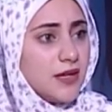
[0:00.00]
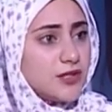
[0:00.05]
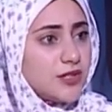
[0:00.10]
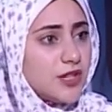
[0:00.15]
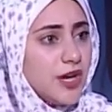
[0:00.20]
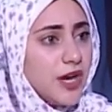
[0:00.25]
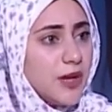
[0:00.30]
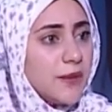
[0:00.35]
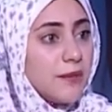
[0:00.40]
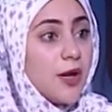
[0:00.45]

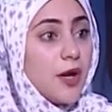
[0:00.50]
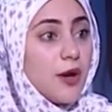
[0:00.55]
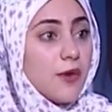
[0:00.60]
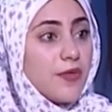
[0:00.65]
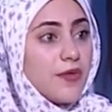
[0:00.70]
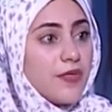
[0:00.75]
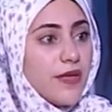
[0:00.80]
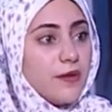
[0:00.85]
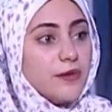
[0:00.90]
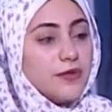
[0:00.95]
time
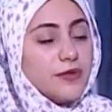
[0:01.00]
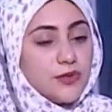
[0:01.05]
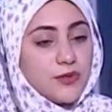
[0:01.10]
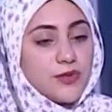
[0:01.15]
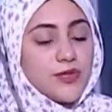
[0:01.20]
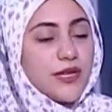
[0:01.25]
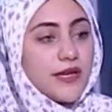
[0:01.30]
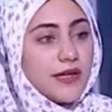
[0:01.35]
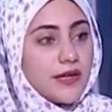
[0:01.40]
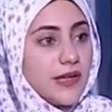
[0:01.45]
without
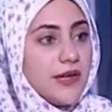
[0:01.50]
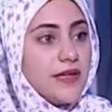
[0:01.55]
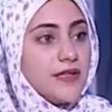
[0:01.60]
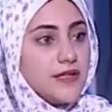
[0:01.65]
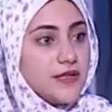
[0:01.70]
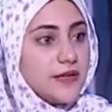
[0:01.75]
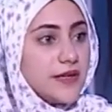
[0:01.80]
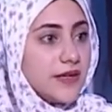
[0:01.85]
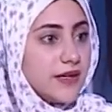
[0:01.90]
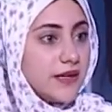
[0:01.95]
using
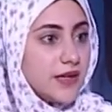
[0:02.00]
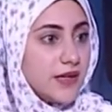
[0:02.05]
laser,